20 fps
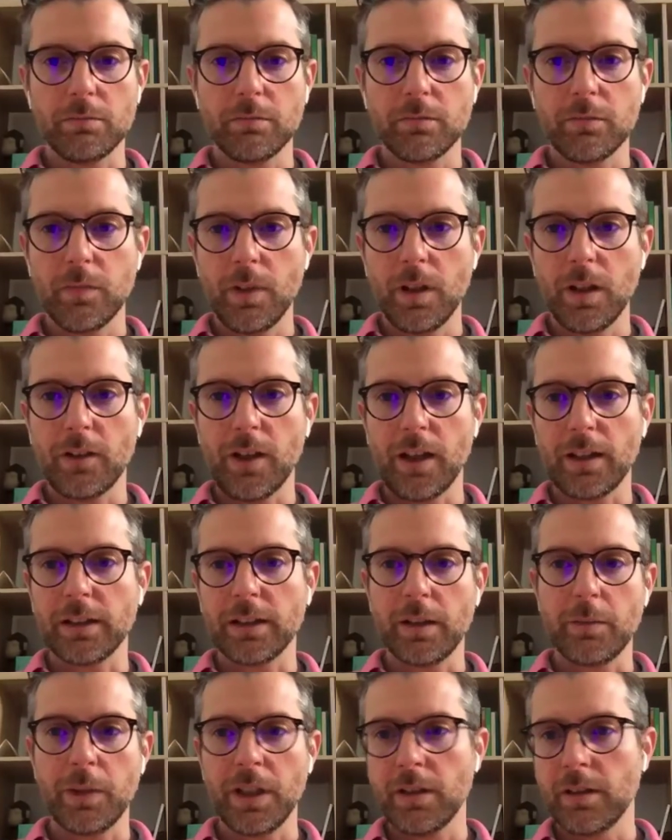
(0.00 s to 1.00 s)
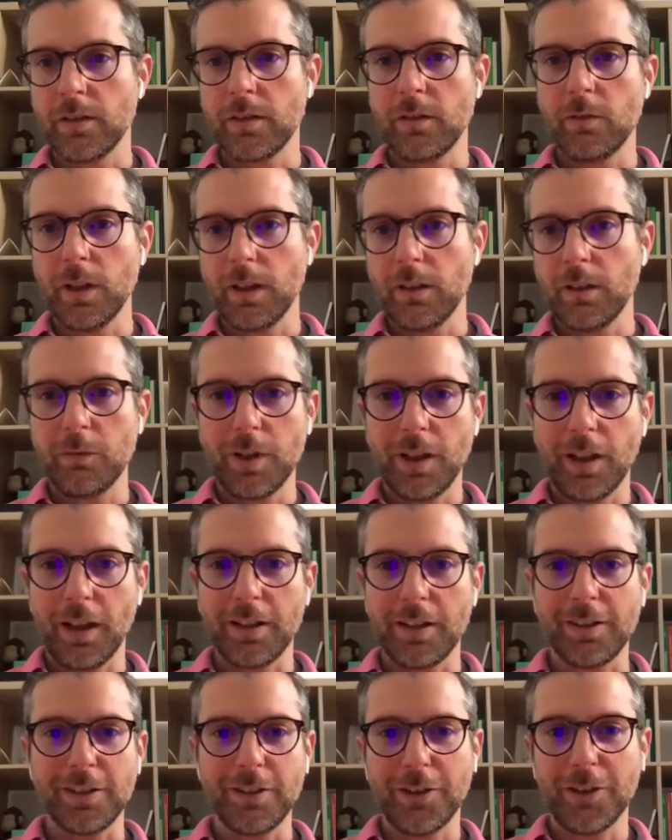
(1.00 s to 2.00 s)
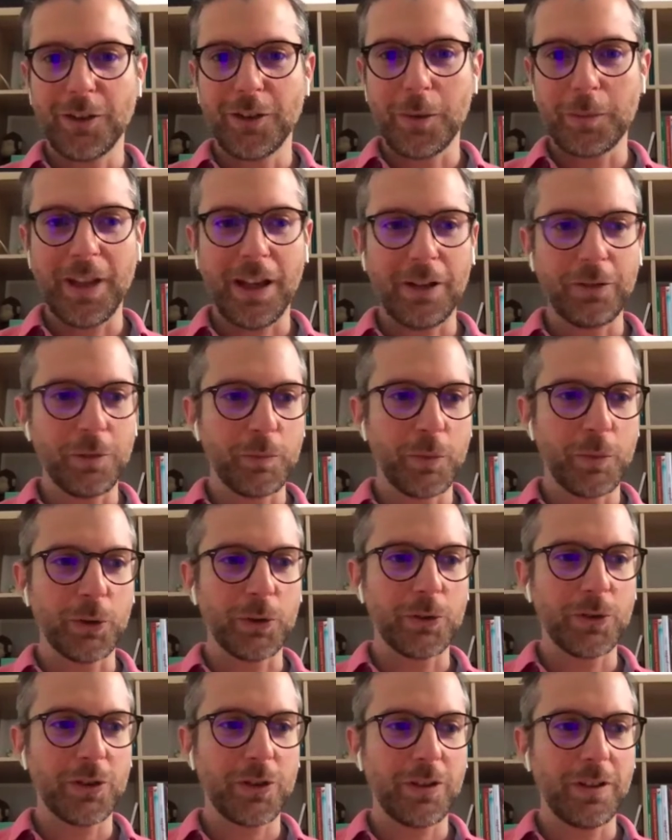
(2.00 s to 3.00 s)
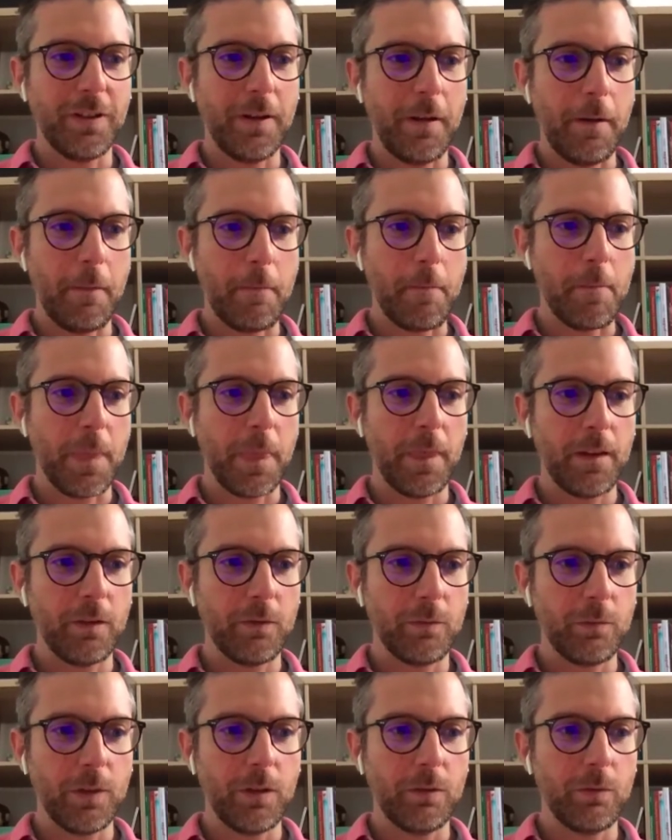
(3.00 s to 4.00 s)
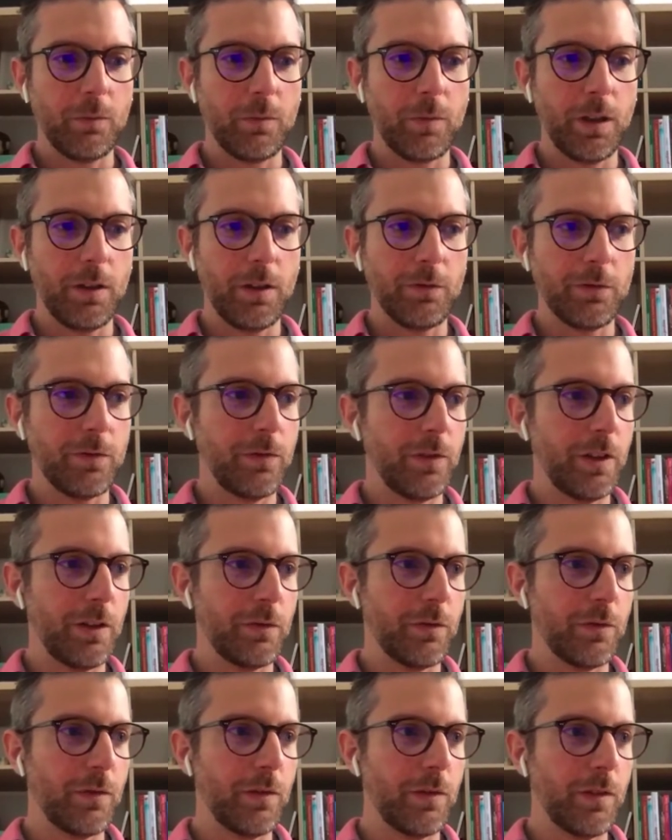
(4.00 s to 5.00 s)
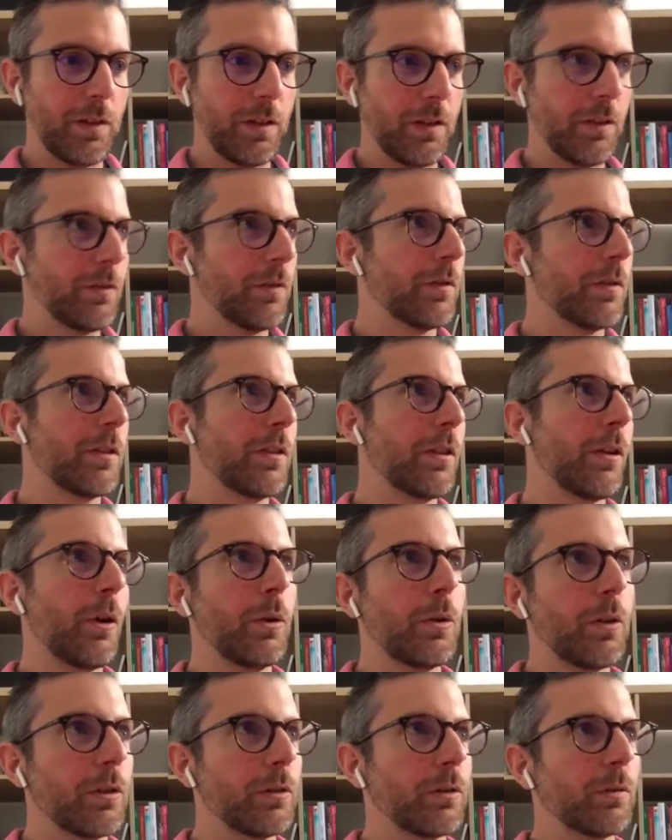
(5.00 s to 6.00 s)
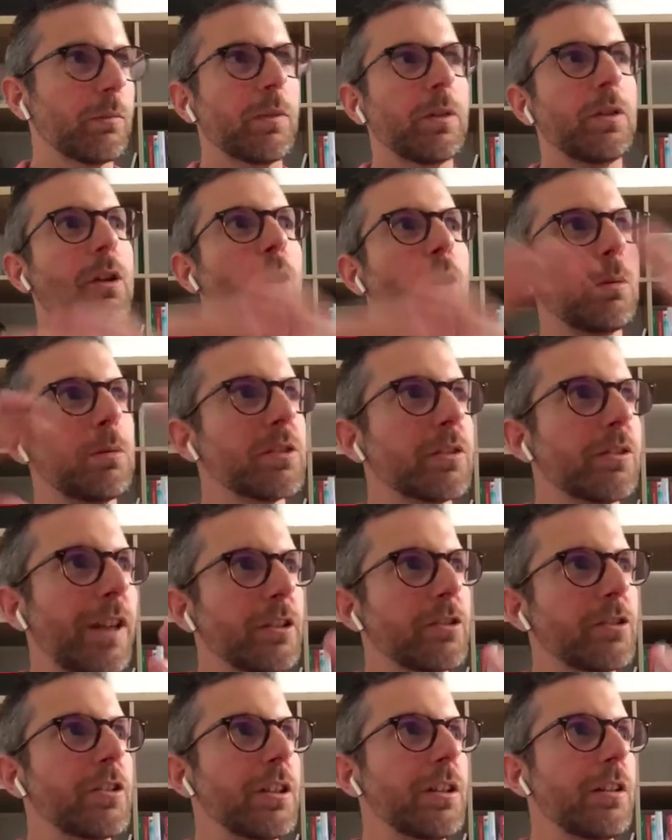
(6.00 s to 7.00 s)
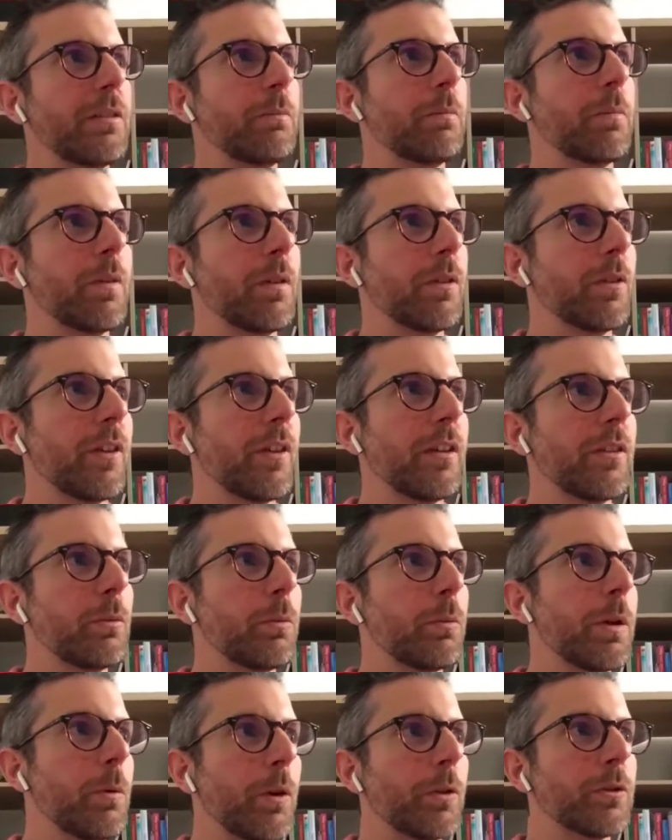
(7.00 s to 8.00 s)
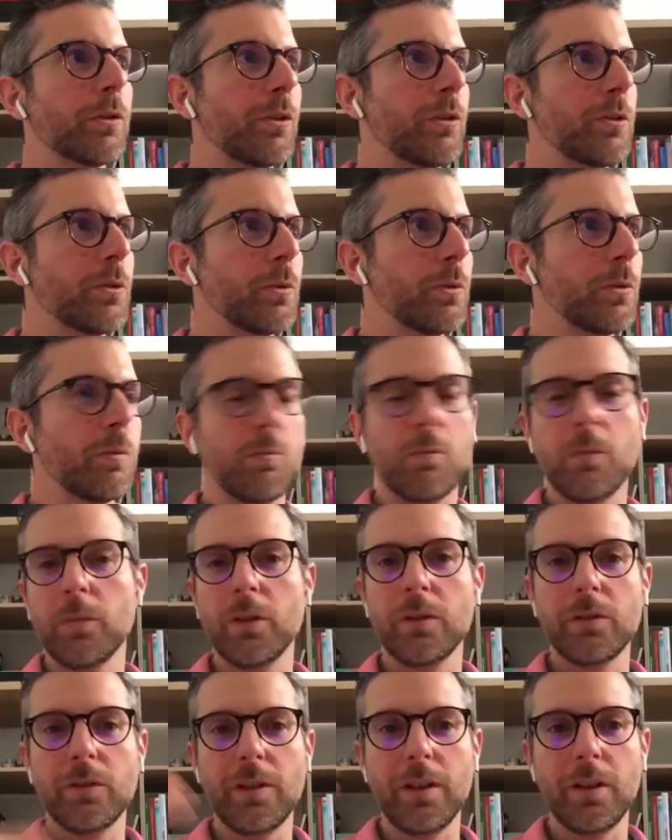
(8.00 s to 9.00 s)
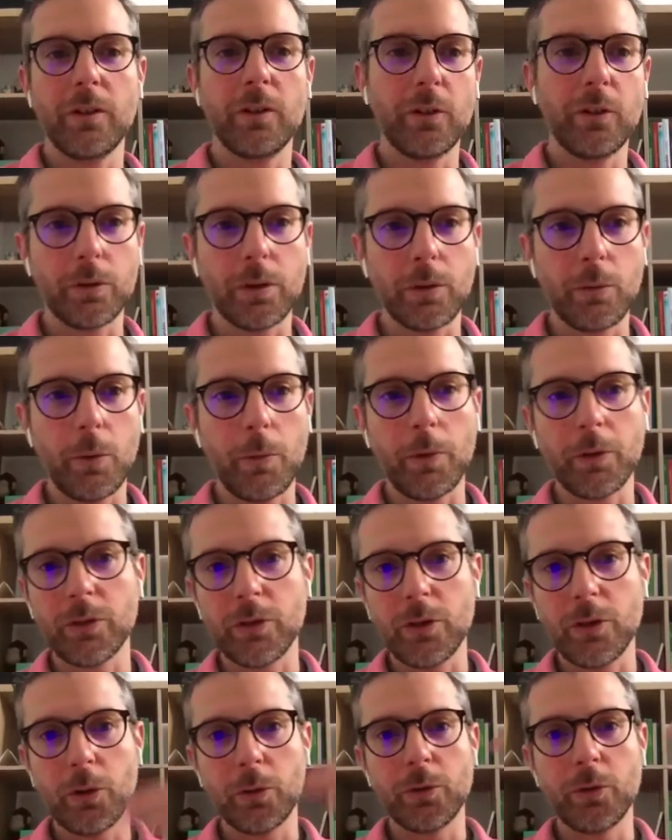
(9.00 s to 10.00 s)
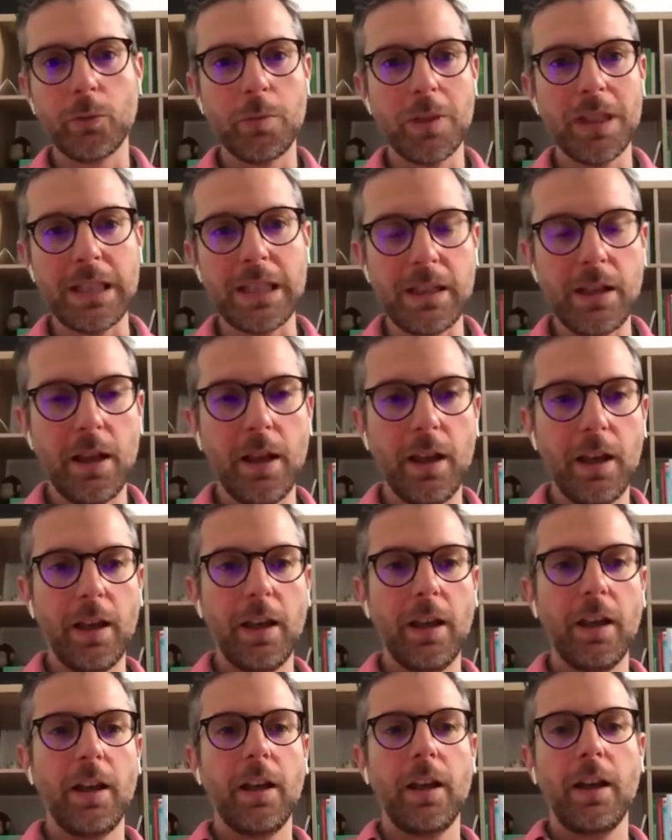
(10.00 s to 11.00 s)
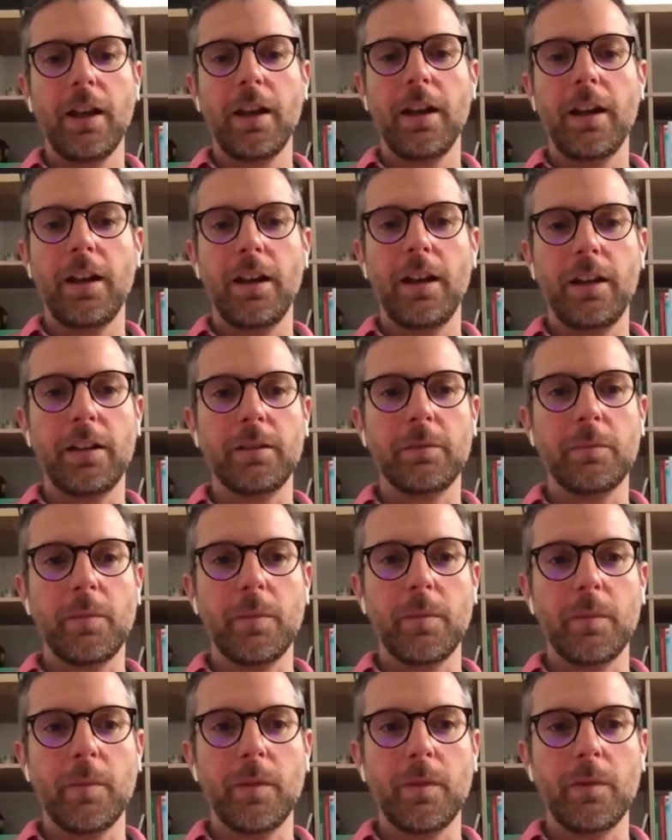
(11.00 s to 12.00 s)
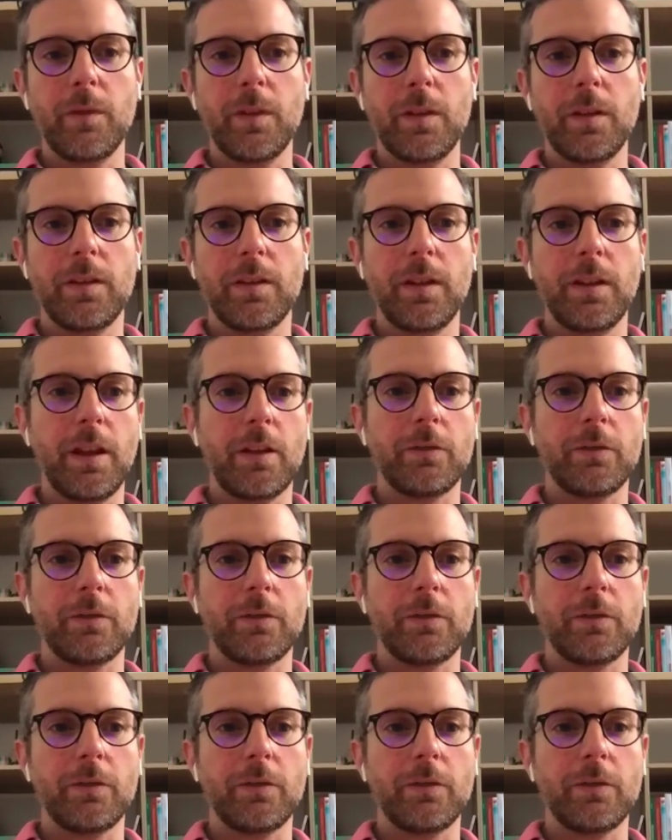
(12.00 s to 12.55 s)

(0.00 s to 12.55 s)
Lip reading: exactly. I mean, again, it's a top-down approach. If the global strategy says we want to do this or we want to go to B, then every